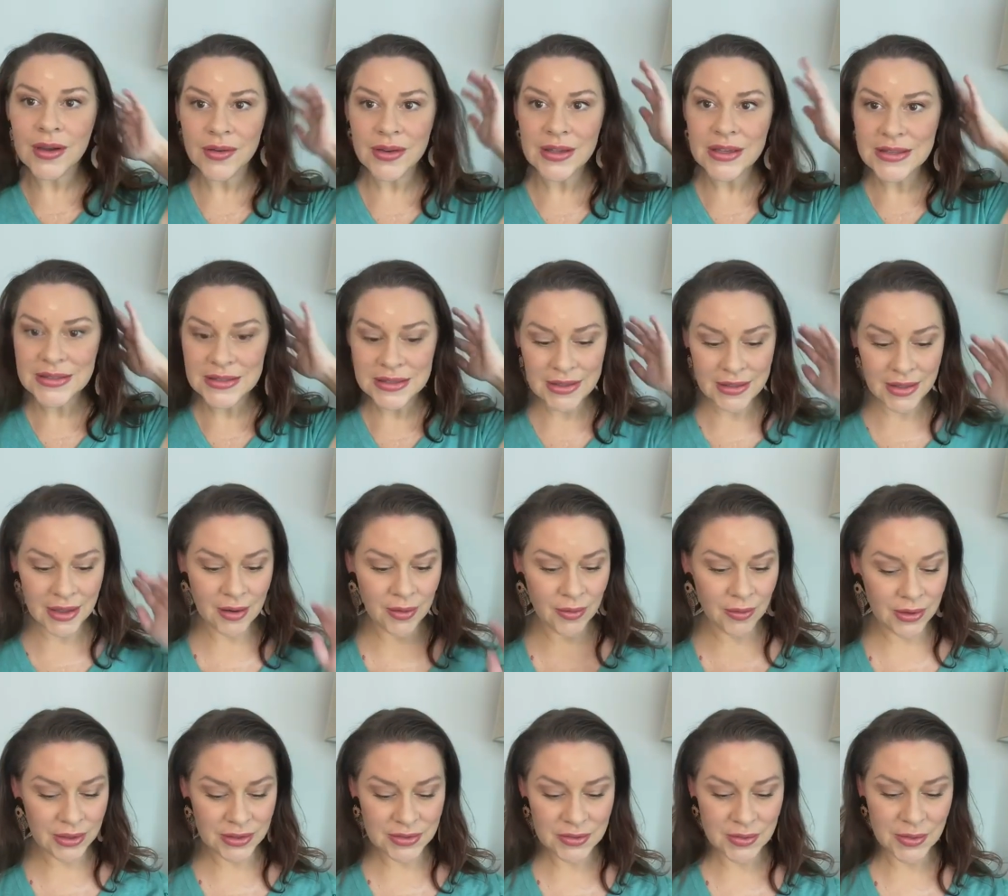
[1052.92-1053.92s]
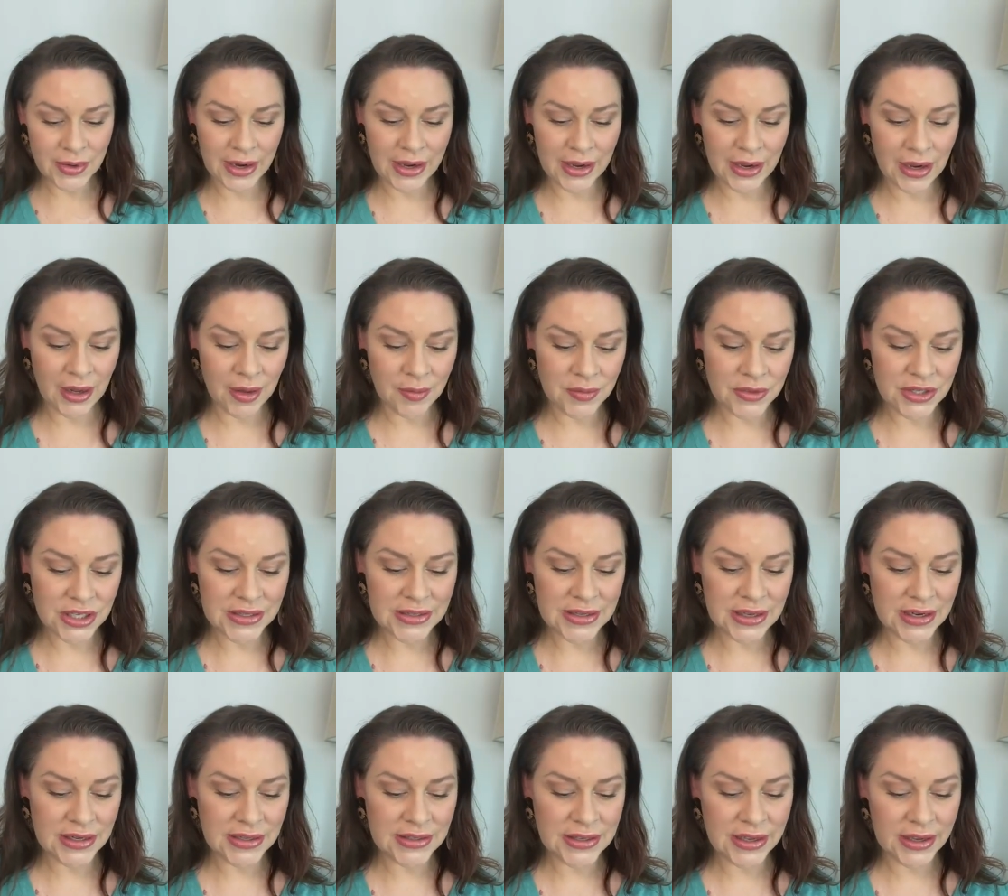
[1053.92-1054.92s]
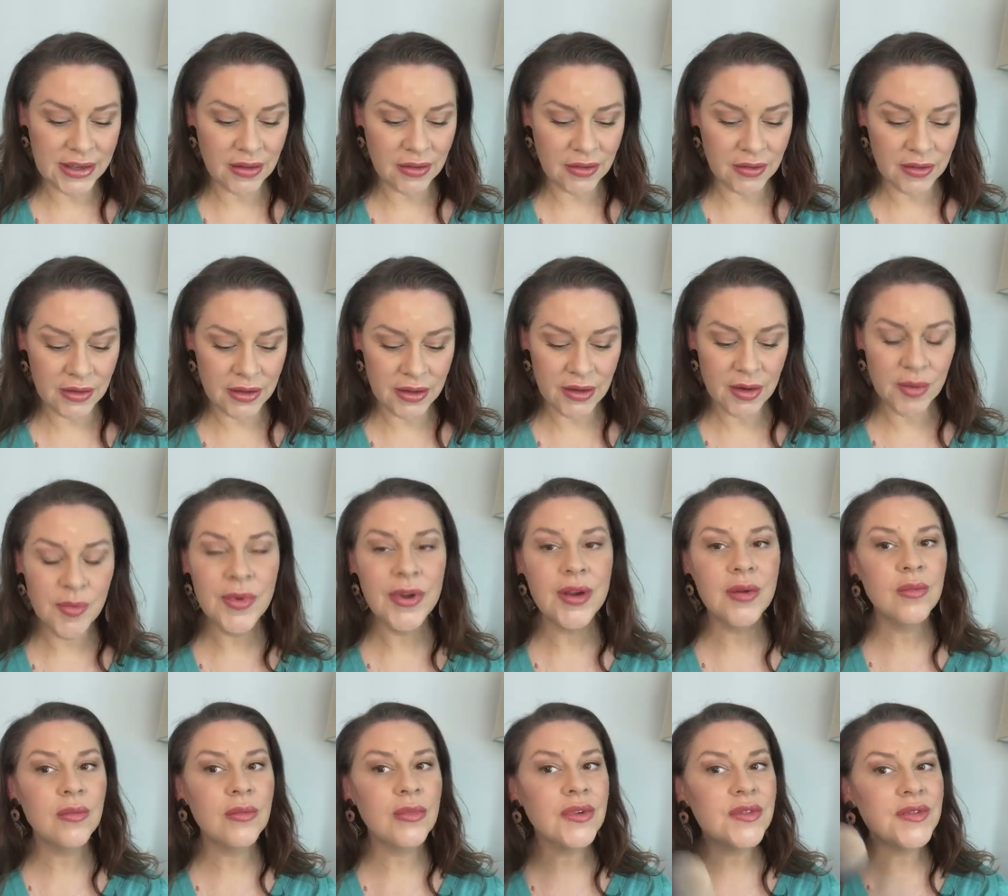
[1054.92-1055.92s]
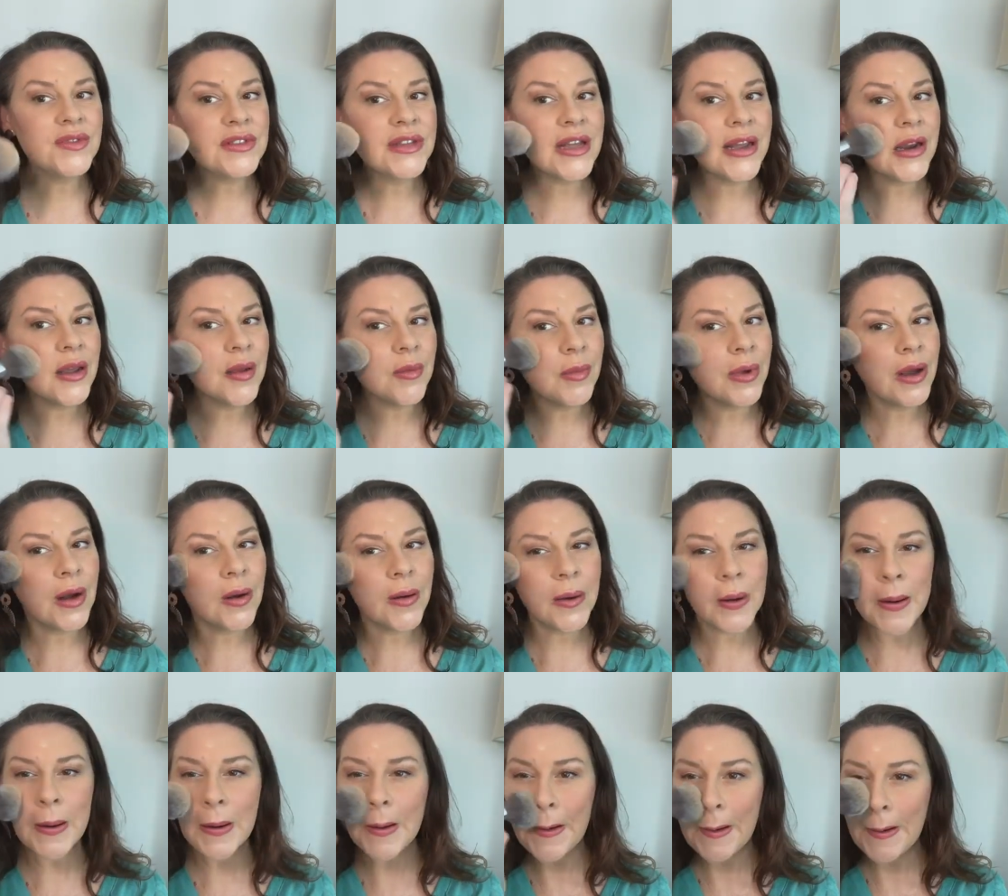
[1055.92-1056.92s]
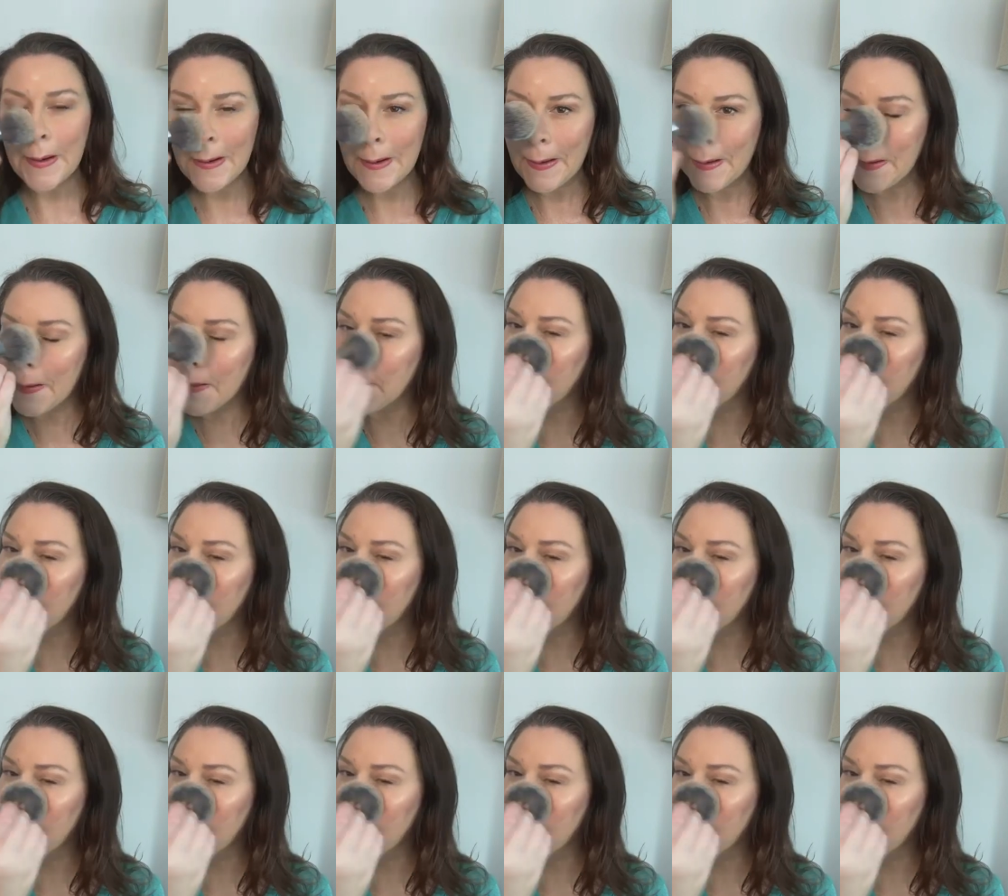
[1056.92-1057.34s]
Look how easy that was, right? I'm just gonna take a little bit of setting powder